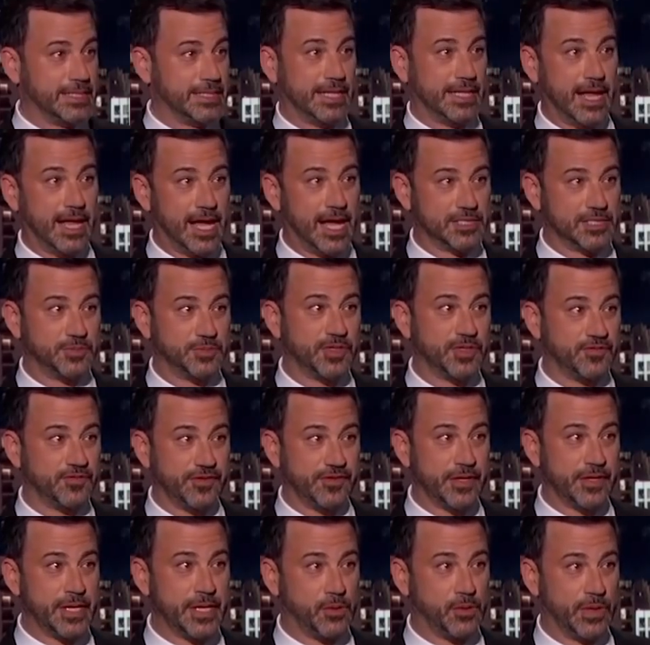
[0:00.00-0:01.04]
He got to the hospital
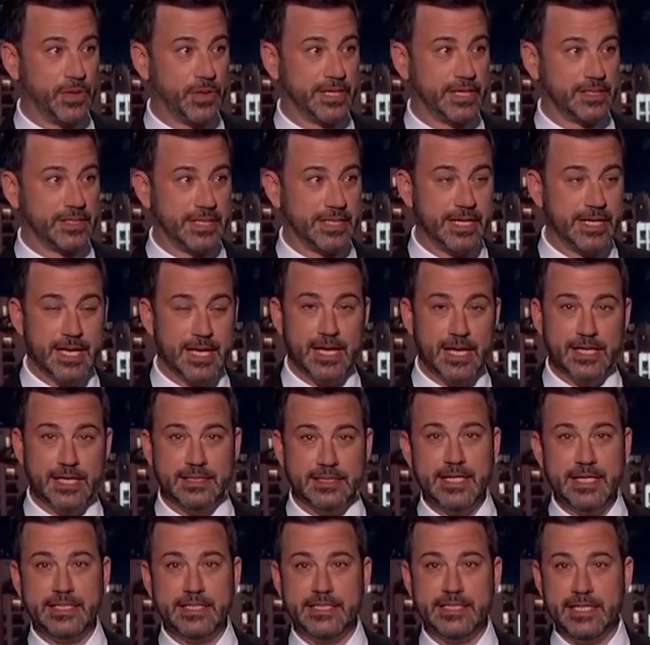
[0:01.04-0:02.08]
very quickly.
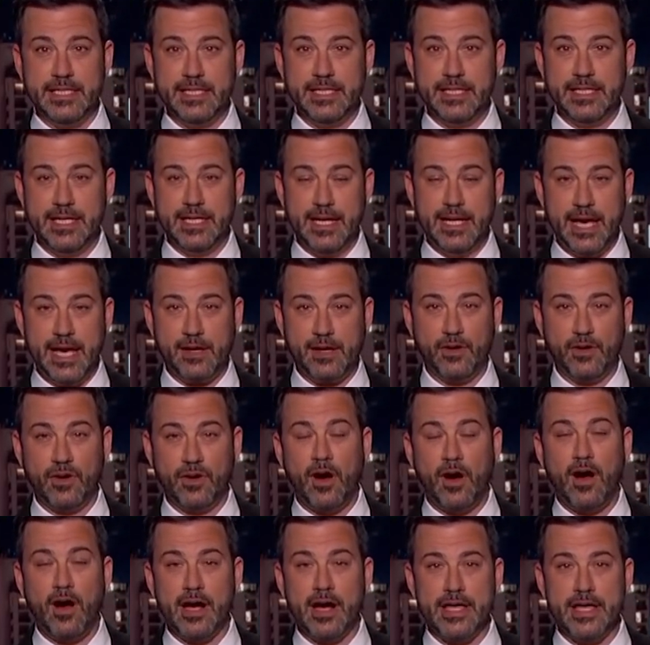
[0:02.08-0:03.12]
They did an
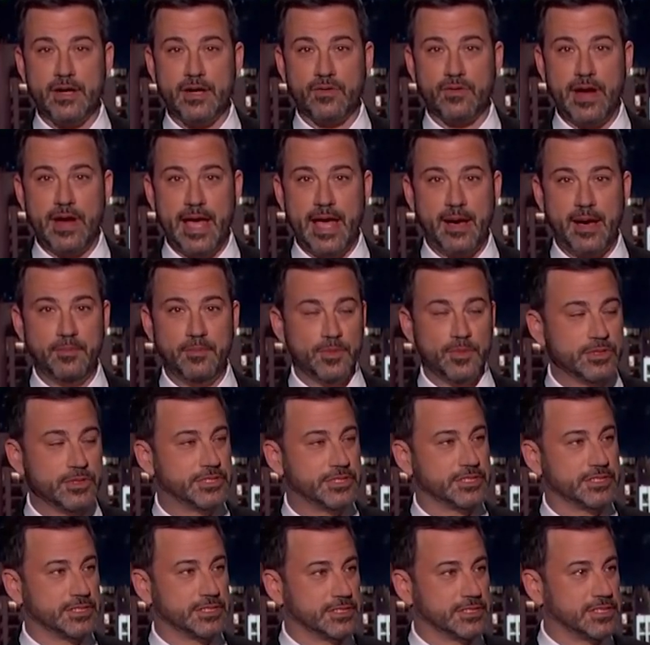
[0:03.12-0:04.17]
echocardiogram,
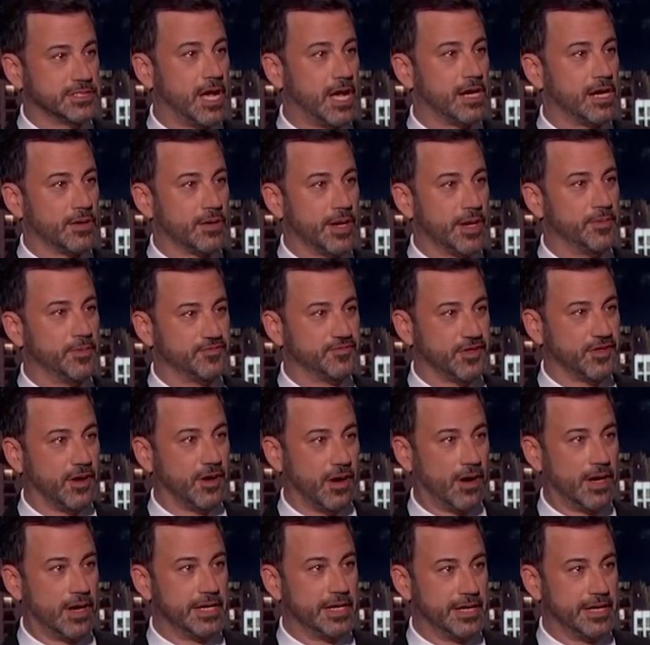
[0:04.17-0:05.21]
which is a sonogram of the
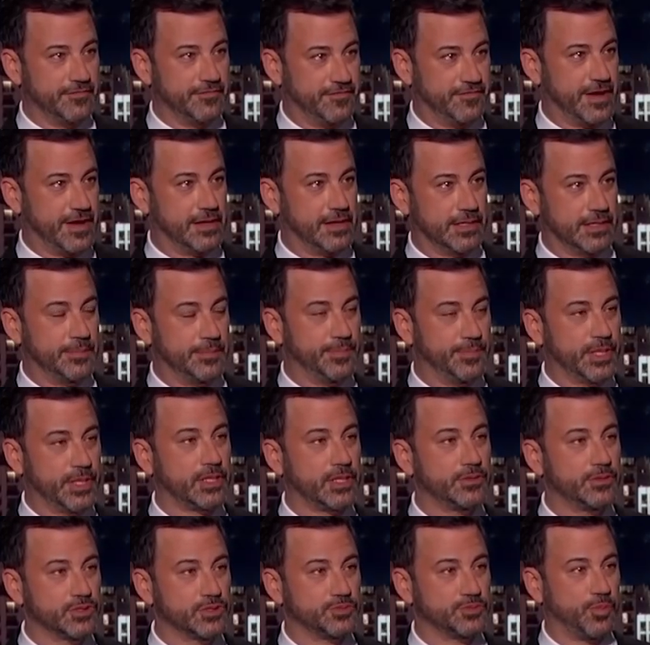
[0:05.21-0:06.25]
heart, and found that
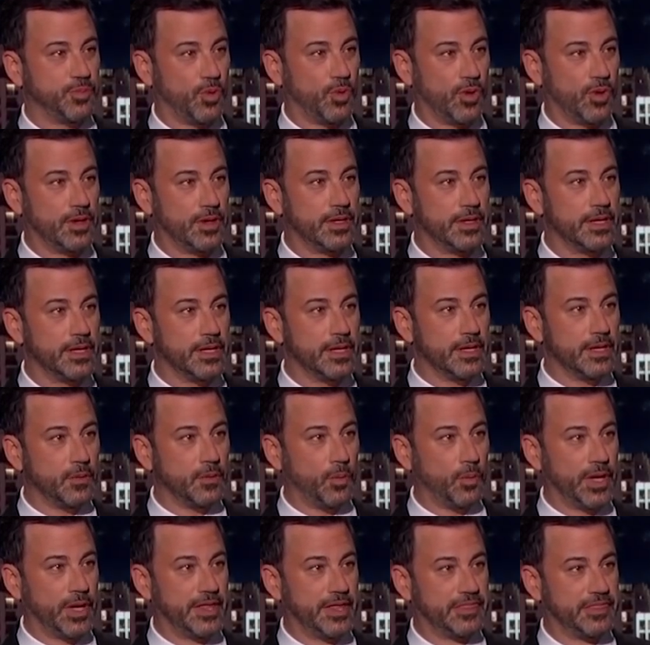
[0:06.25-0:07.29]
Billy was born
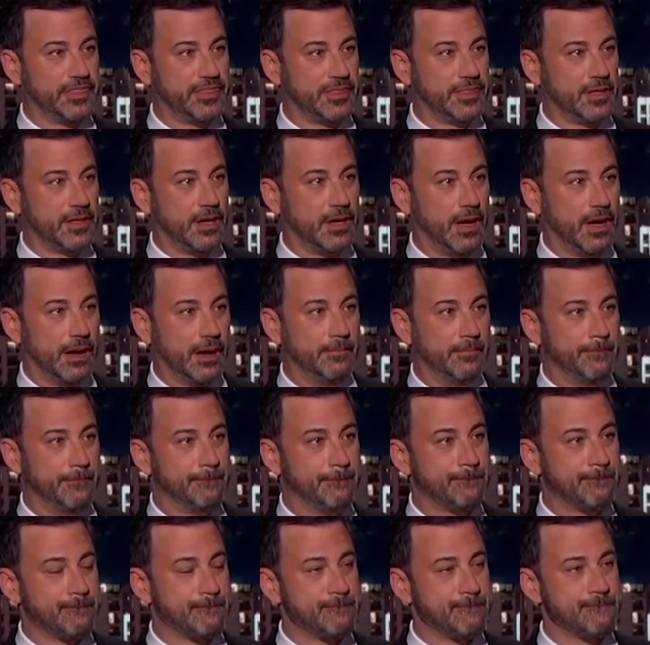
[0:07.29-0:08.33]
with a
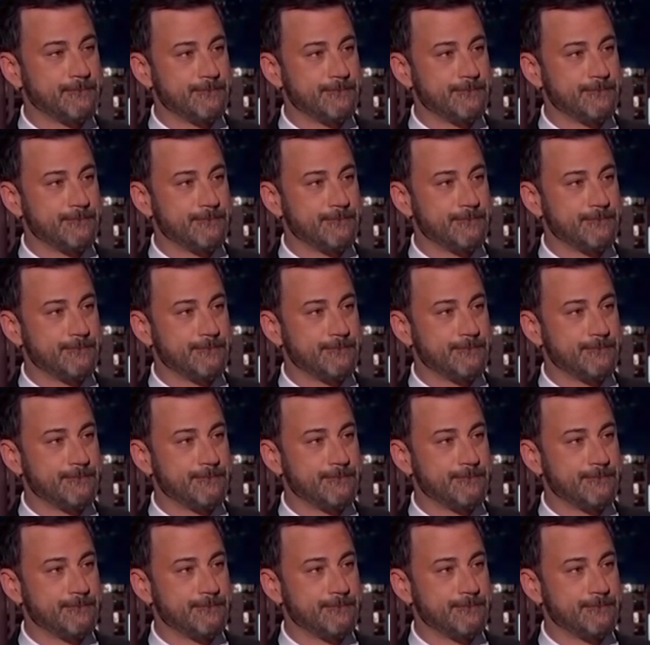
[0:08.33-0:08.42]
